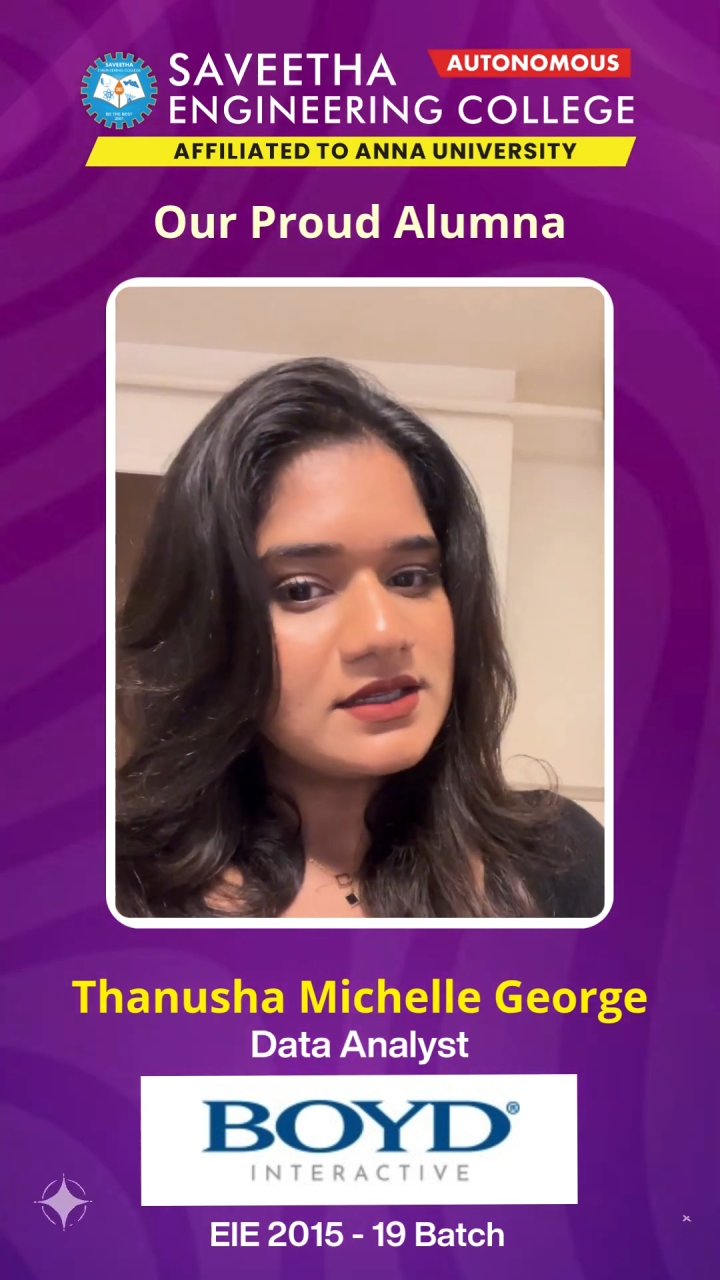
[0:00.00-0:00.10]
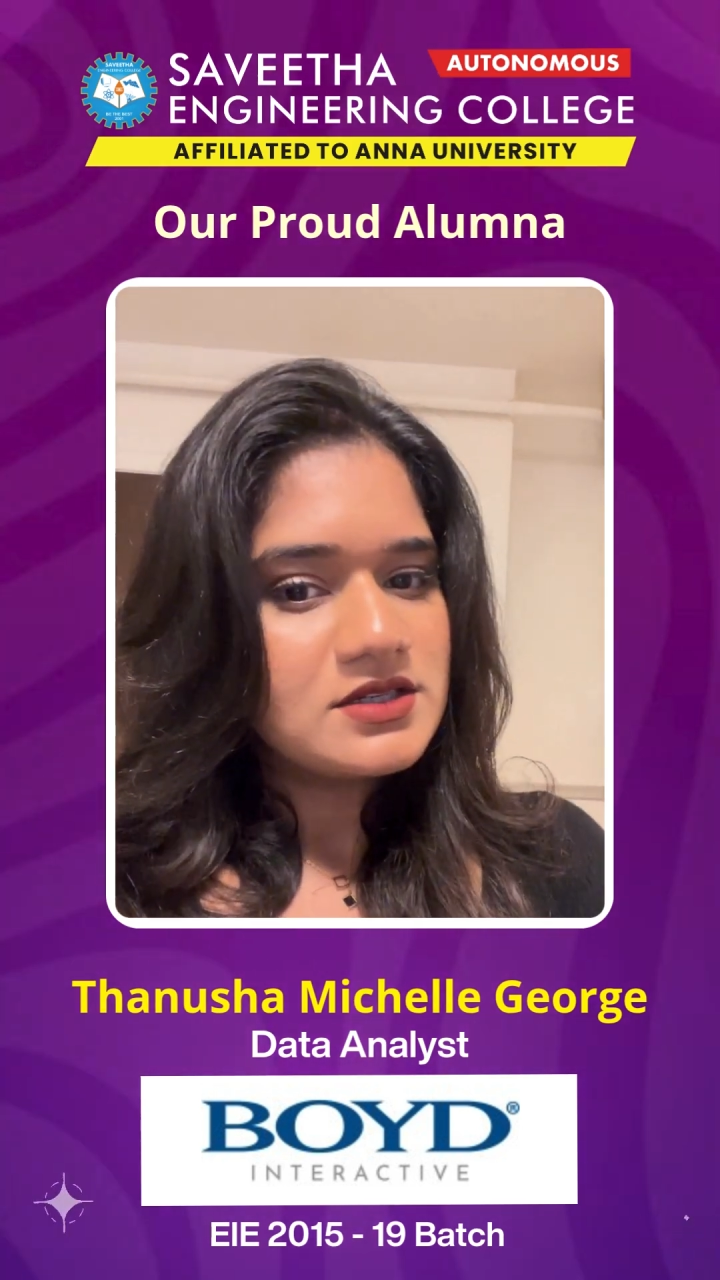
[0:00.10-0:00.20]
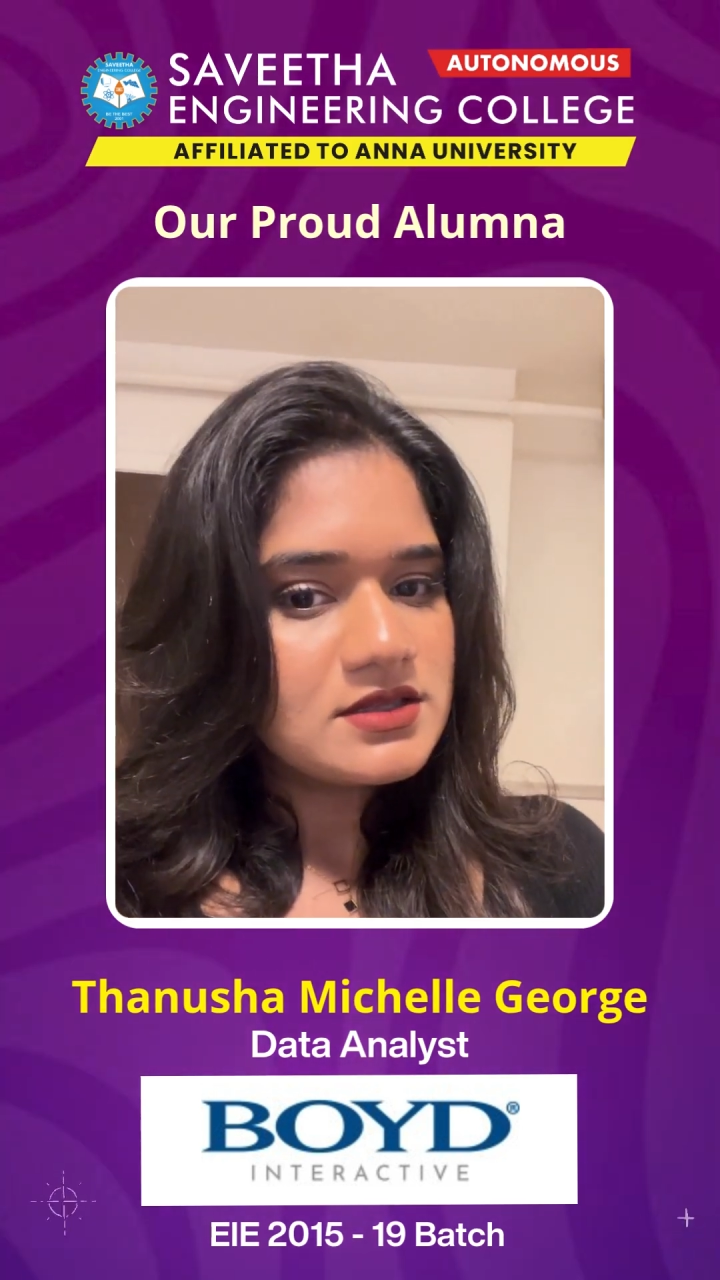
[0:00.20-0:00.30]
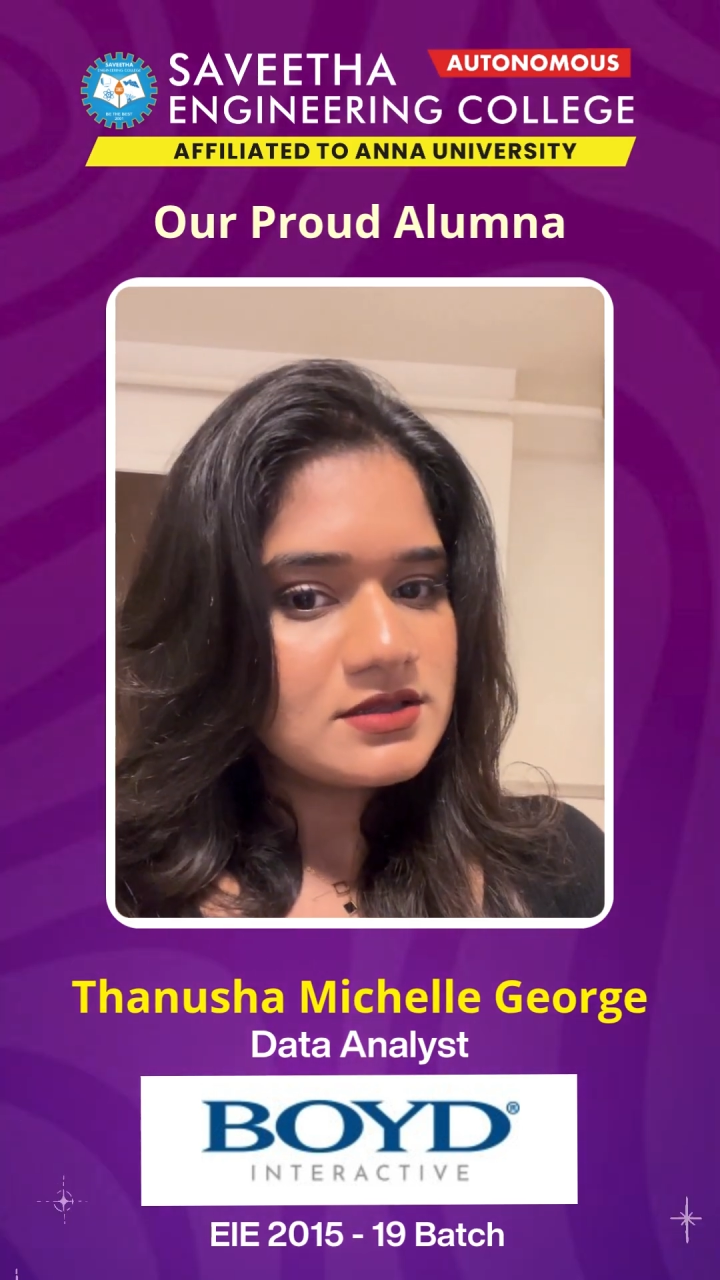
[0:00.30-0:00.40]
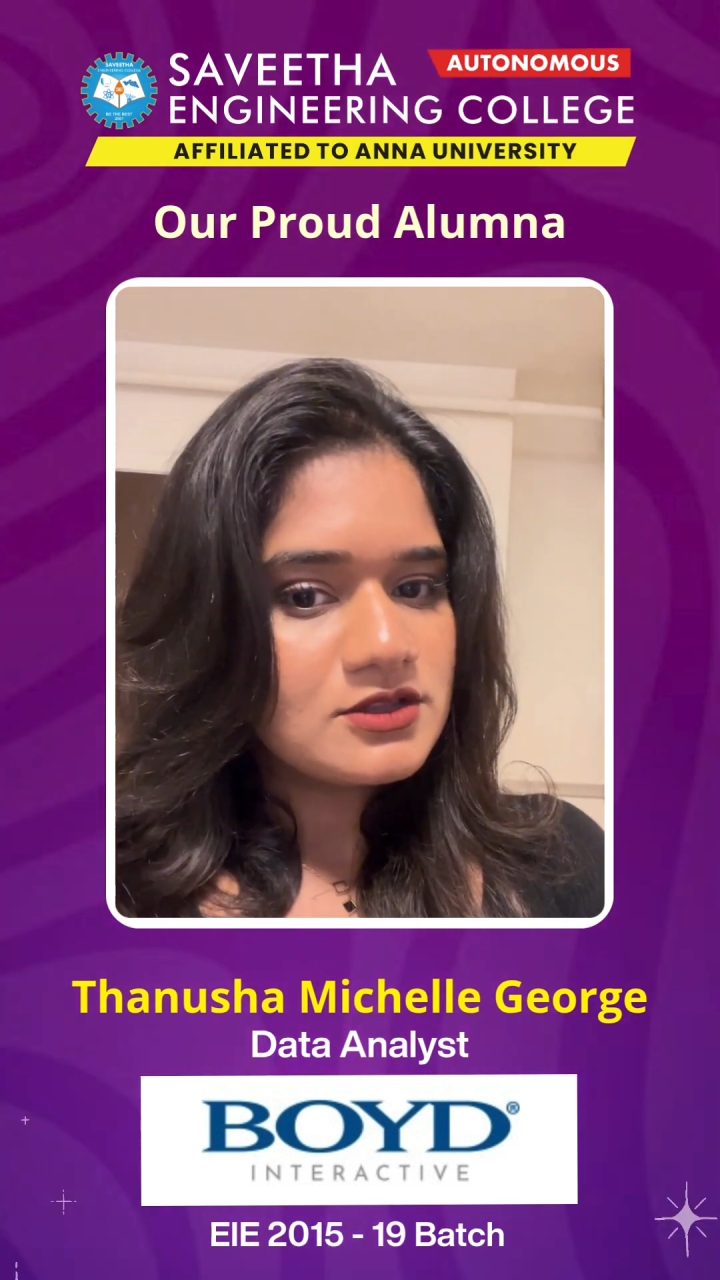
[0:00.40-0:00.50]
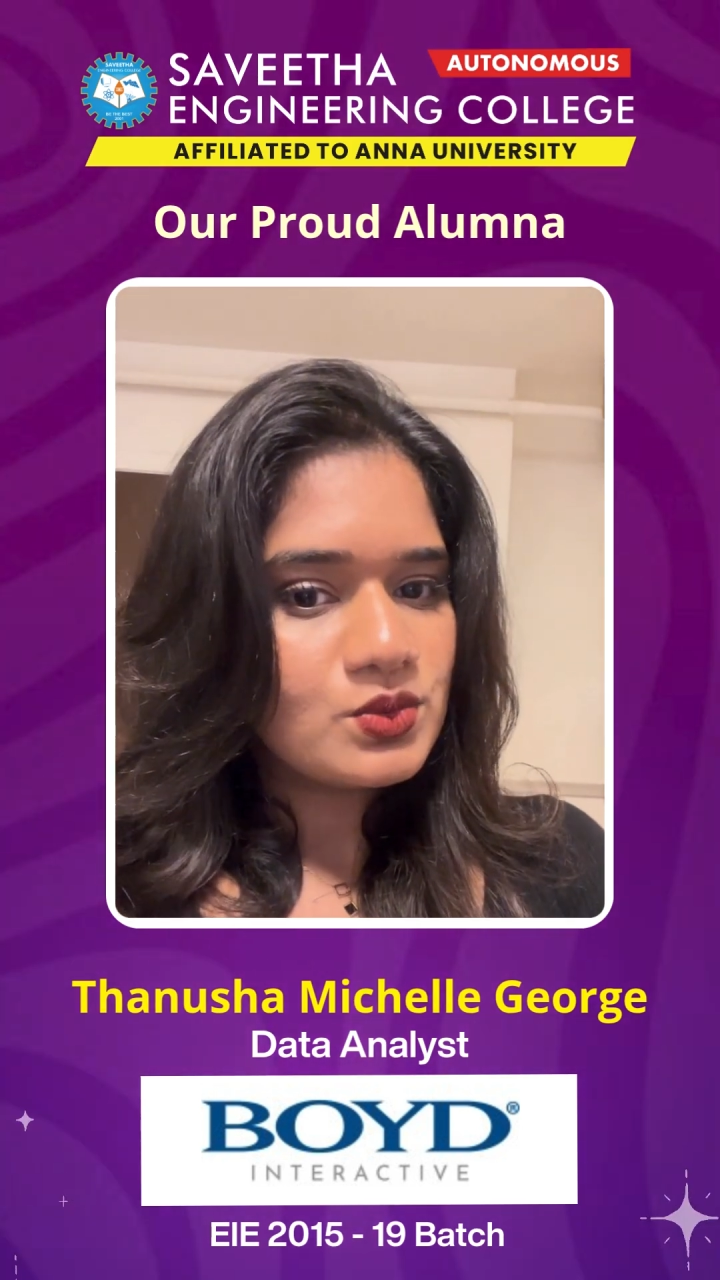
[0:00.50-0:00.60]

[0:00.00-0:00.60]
interest